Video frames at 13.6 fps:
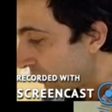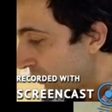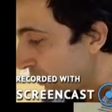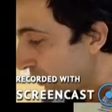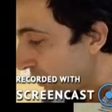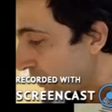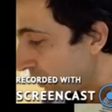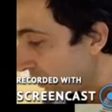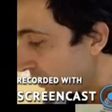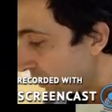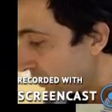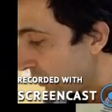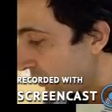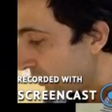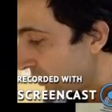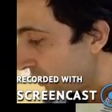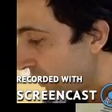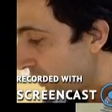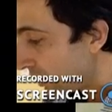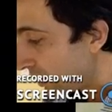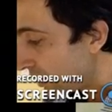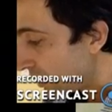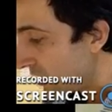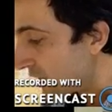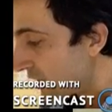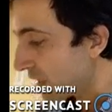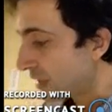14, 15,
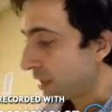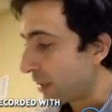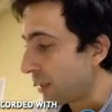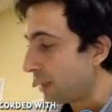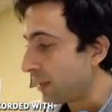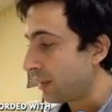16,